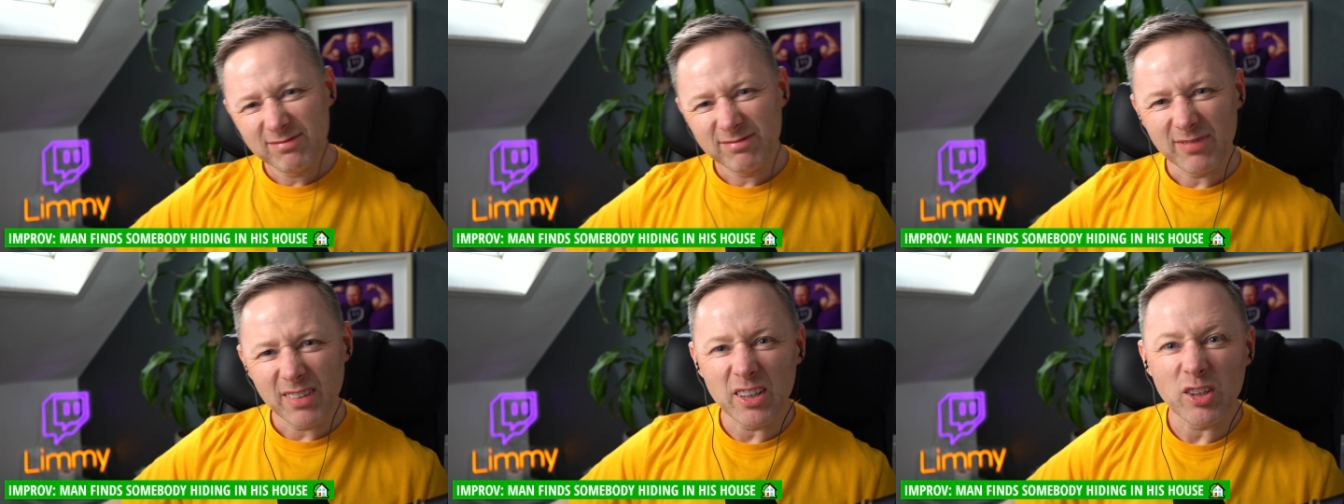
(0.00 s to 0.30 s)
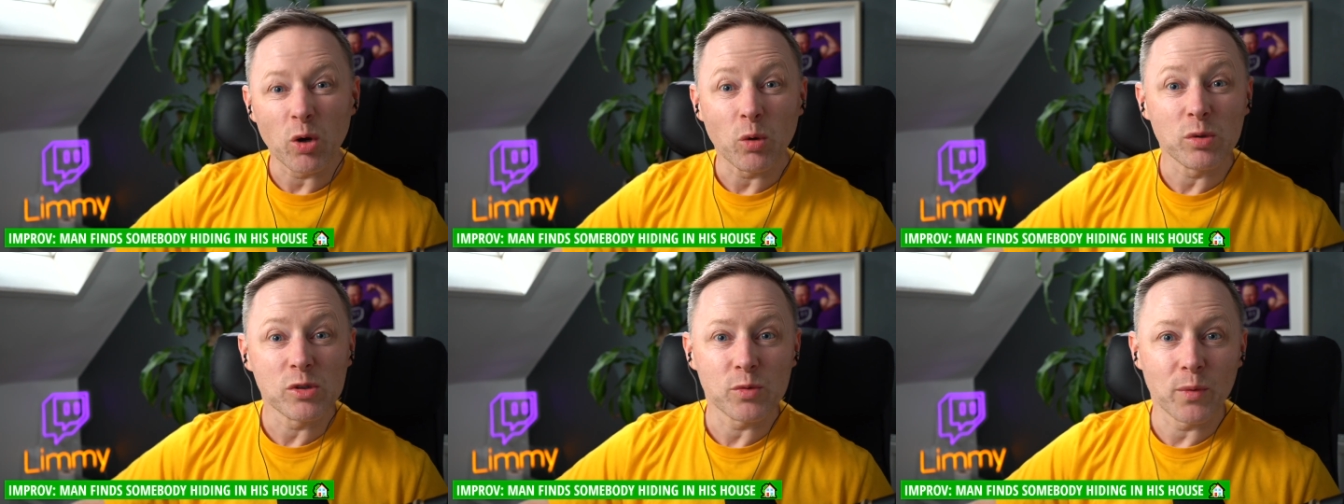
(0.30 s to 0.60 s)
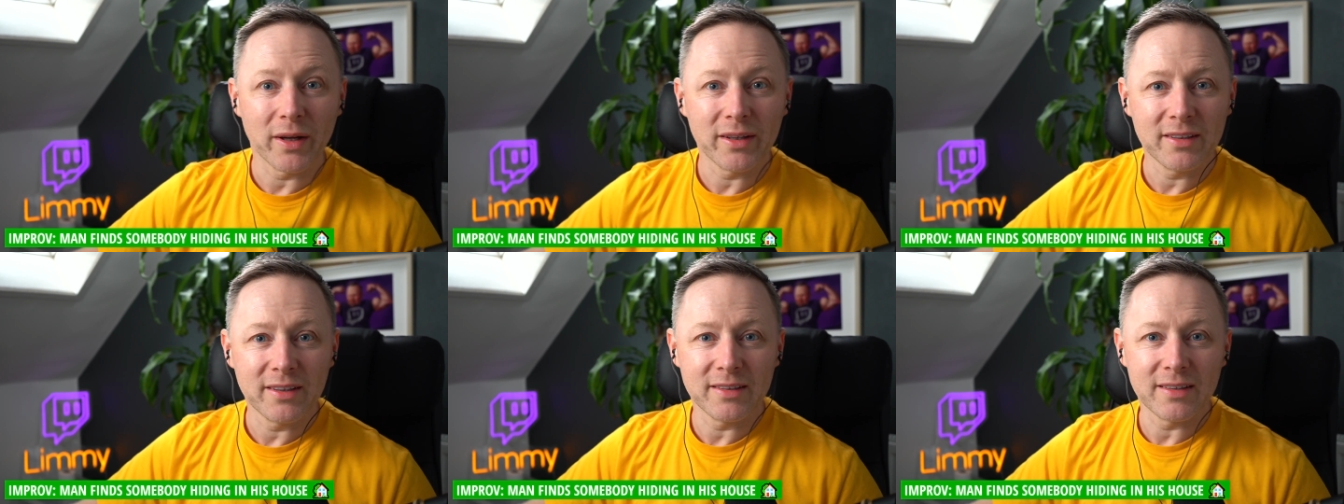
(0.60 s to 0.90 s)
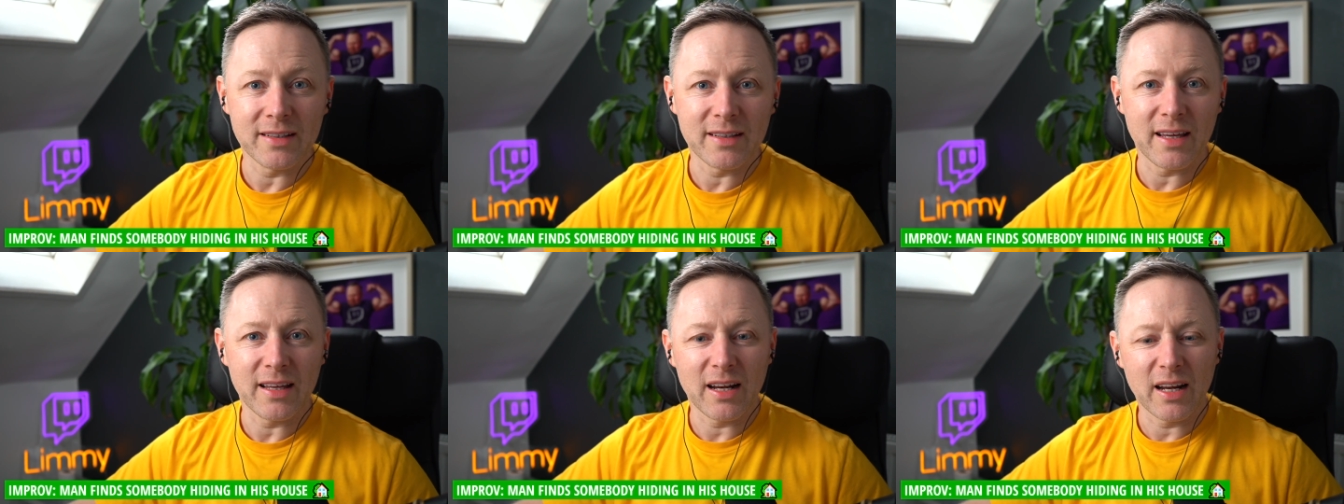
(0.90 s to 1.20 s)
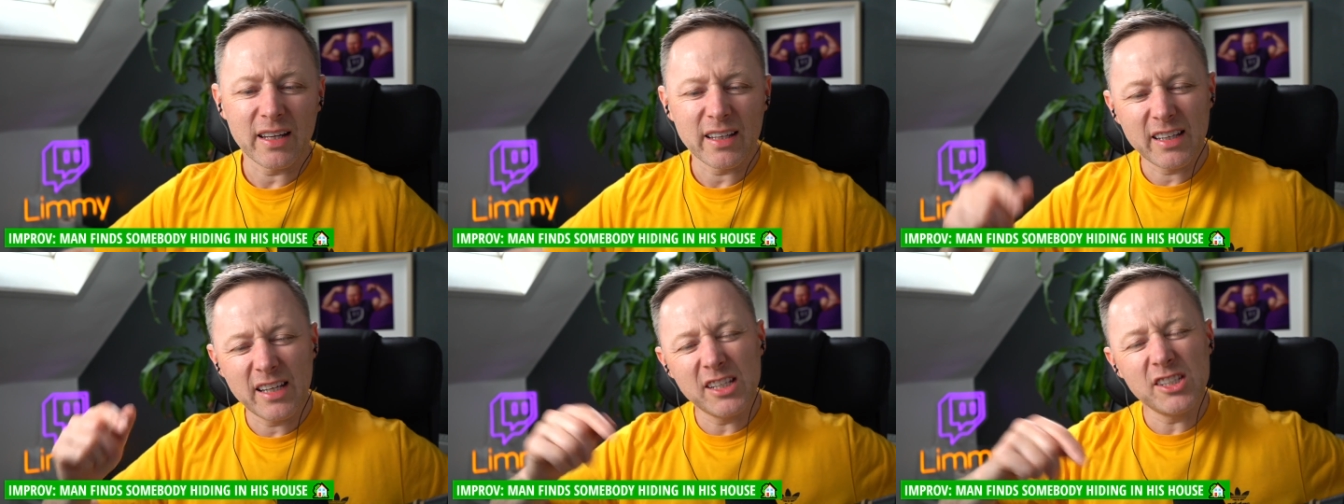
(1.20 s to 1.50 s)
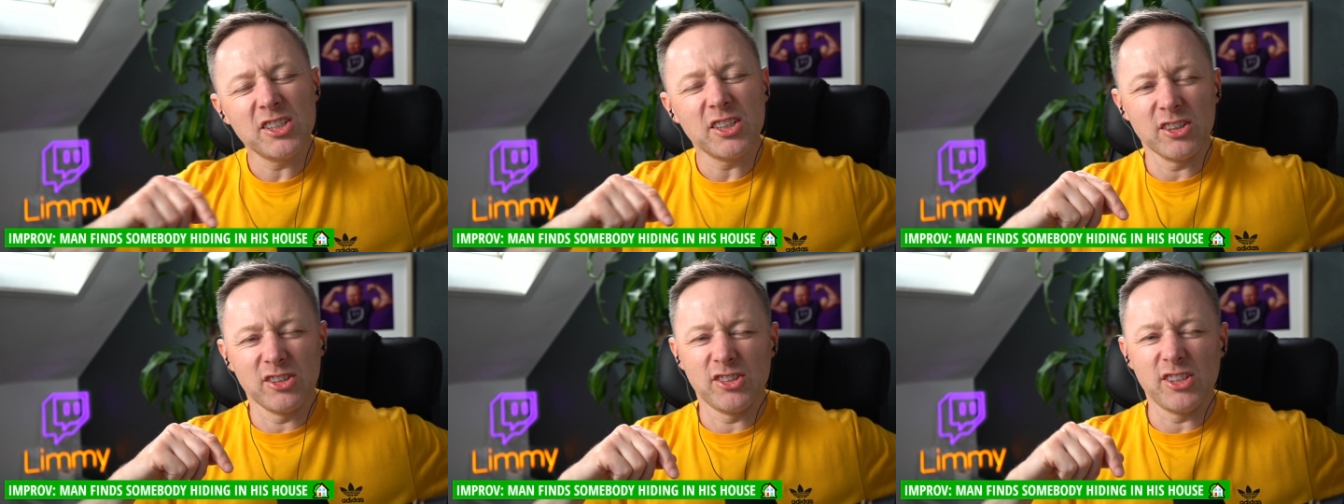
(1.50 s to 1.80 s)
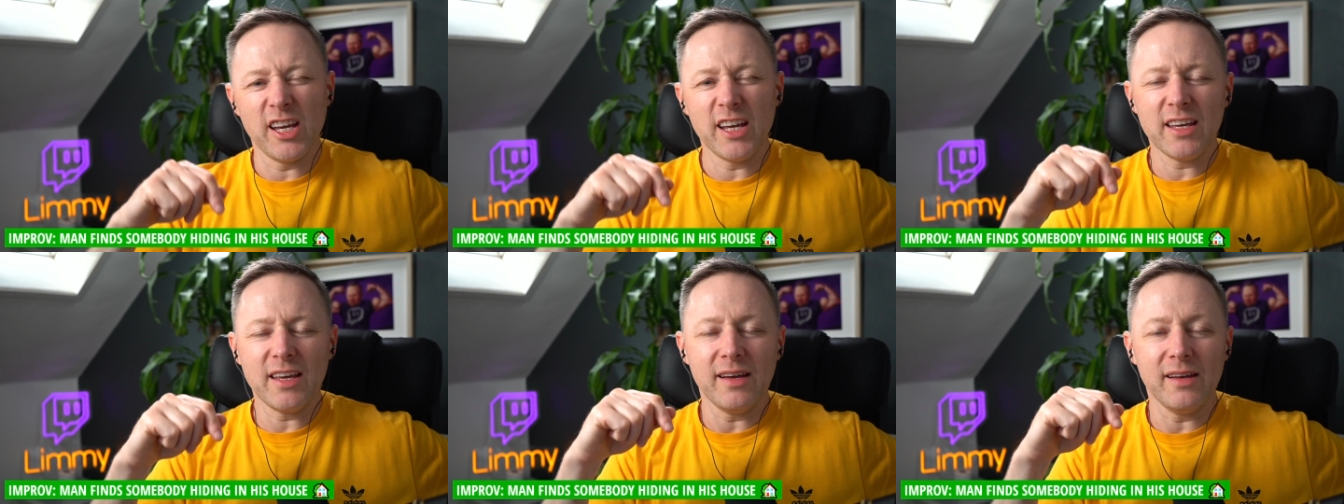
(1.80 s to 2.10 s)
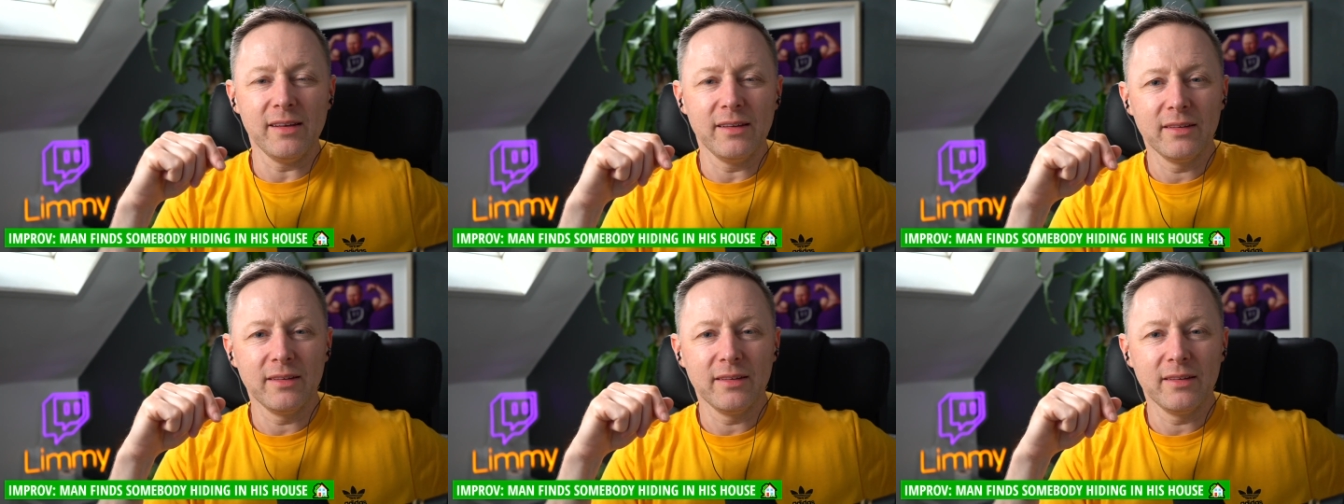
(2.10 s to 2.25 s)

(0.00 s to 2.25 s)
He'd always wanted to do that. Geesh your jacket.